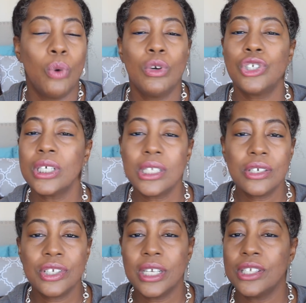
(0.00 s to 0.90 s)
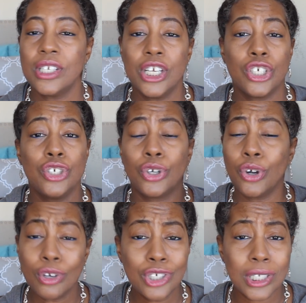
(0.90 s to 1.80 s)
Once you get to your destination, your
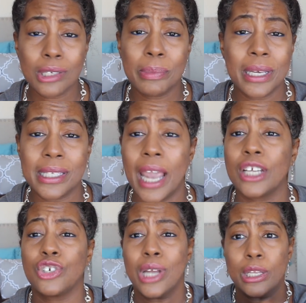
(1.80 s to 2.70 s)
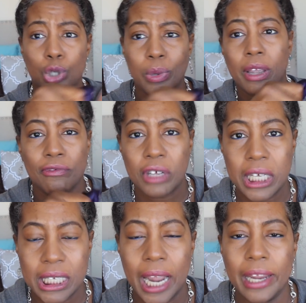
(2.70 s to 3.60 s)
curls should still be intact. You're not doing it
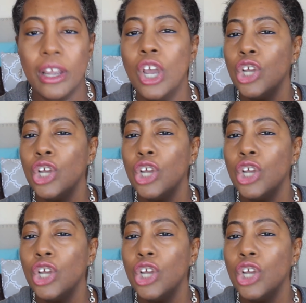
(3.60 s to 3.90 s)
really tight.